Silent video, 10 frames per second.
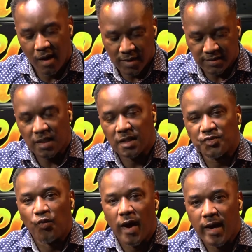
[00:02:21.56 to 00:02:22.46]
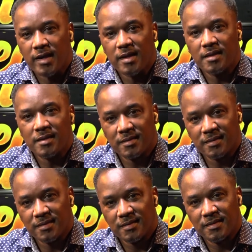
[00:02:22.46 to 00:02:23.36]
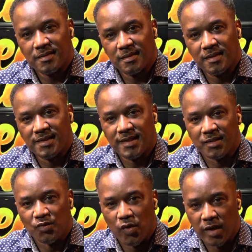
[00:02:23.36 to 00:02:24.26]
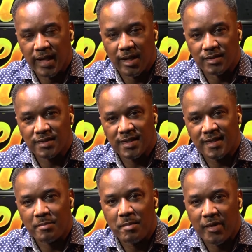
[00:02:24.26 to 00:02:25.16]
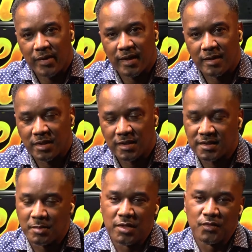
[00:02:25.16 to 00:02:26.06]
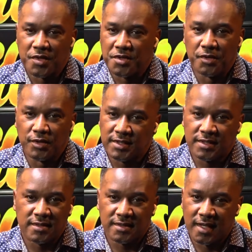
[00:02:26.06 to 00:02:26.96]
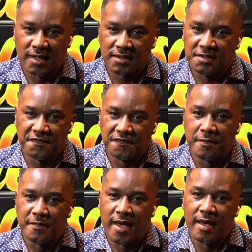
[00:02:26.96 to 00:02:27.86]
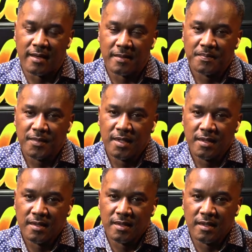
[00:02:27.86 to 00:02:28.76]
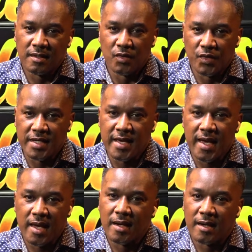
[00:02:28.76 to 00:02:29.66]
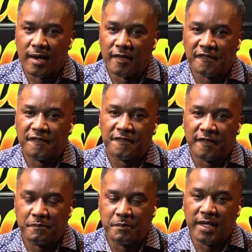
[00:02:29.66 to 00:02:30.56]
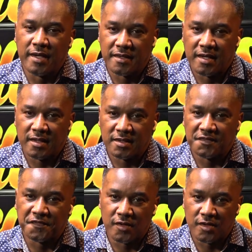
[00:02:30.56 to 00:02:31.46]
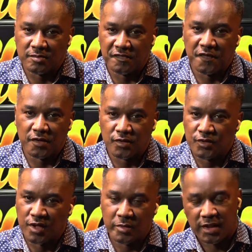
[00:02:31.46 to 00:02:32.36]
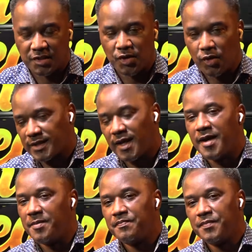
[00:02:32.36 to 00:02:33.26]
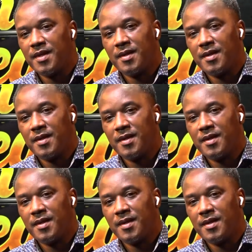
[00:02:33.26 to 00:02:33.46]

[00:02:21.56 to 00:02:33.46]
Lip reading: All right, tell us why it didn't work out in America, because I mean, we thought that from there, you know, we'd hear of bigger things for Mfon Udoh, because your time